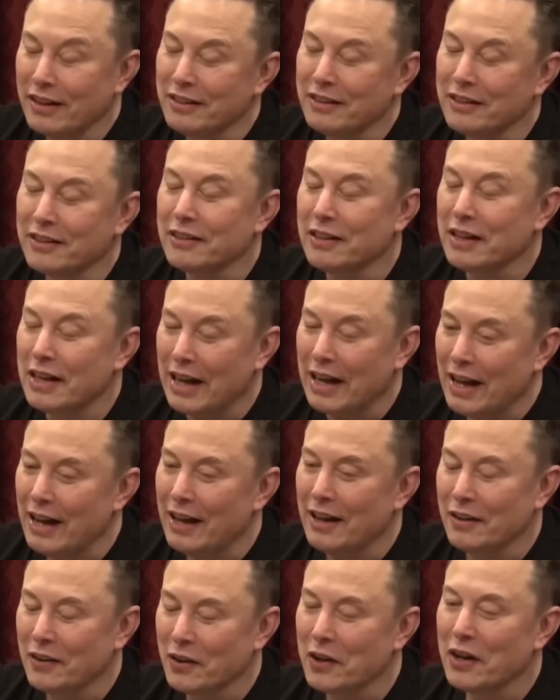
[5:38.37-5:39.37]

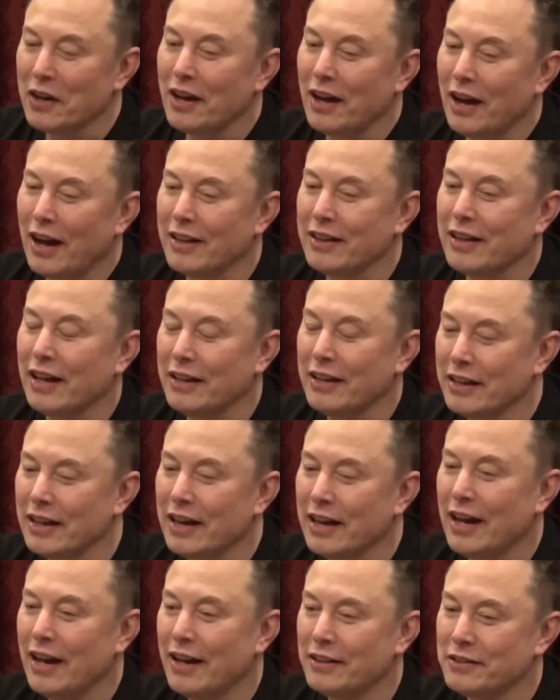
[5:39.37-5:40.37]

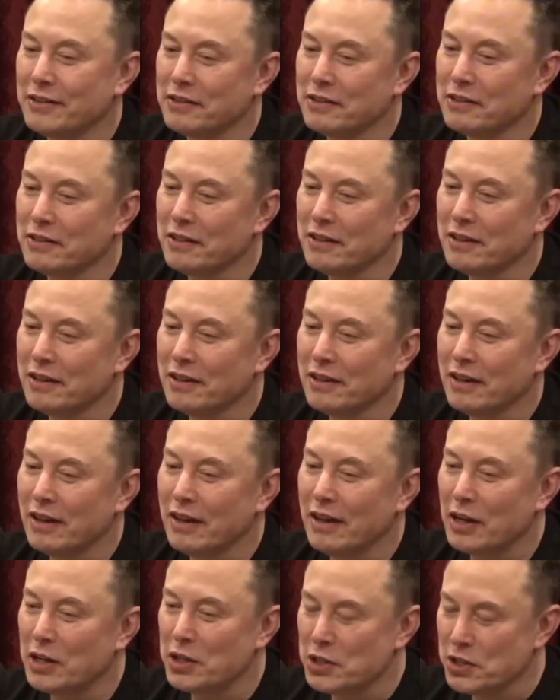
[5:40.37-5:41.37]
think it has
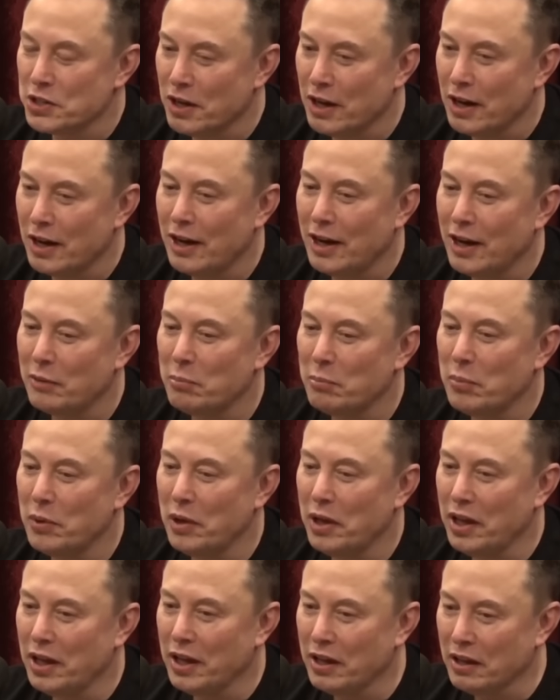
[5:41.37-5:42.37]
a shot at
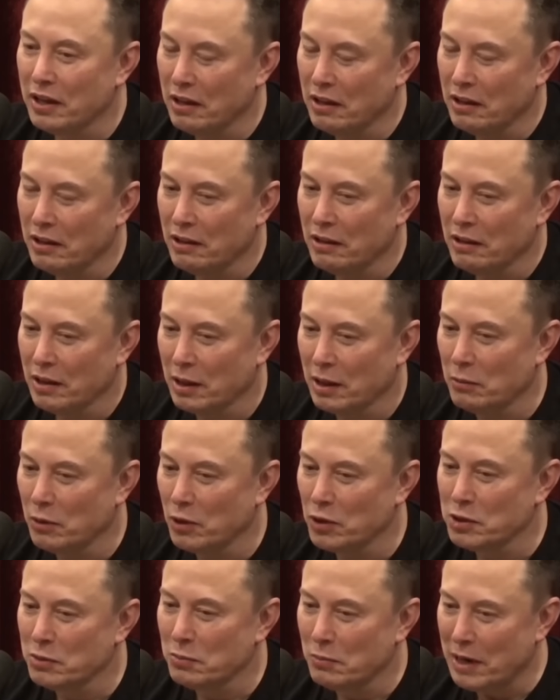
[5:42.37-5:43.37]
being the
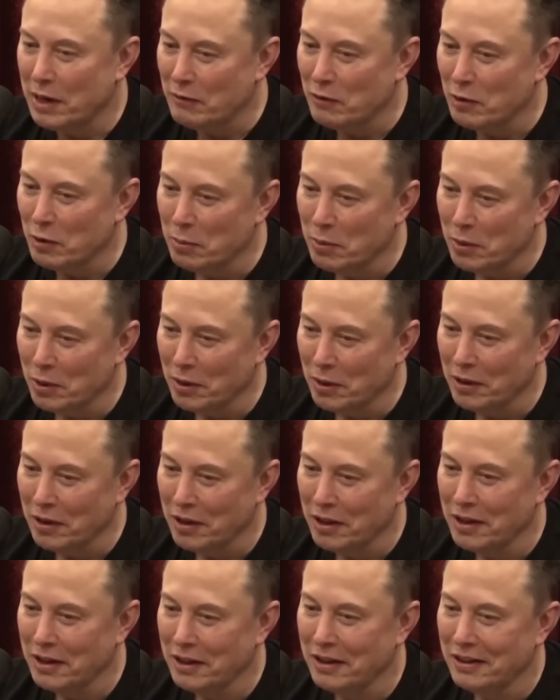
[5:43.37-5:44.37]
most
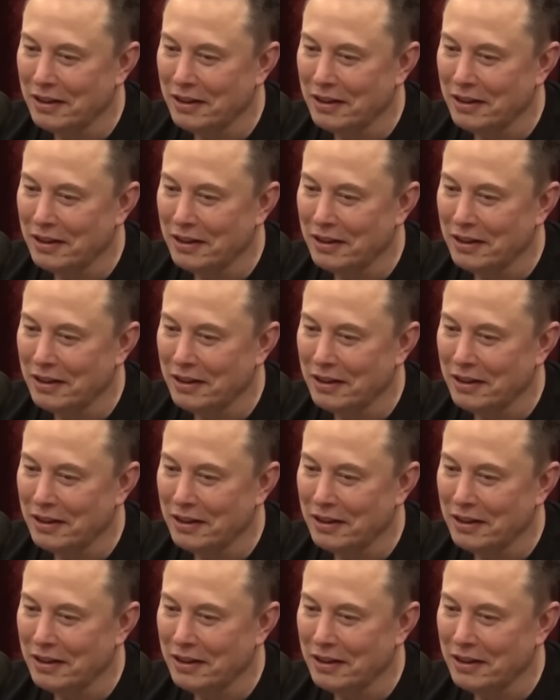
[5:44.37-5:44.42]
memorable